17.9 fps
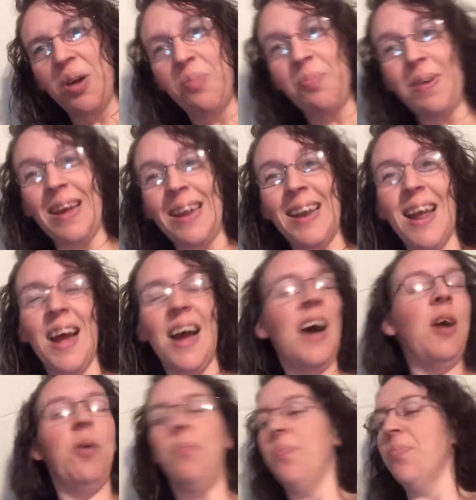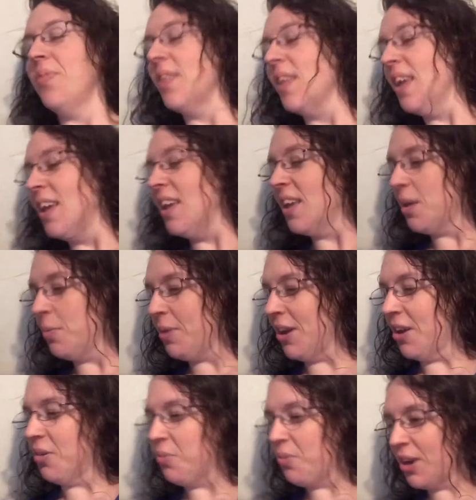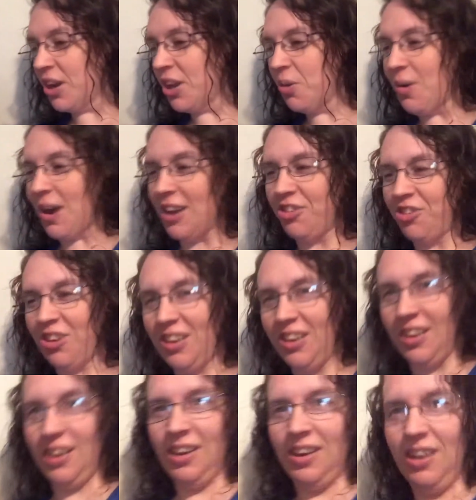But, um, come here, what are you watching?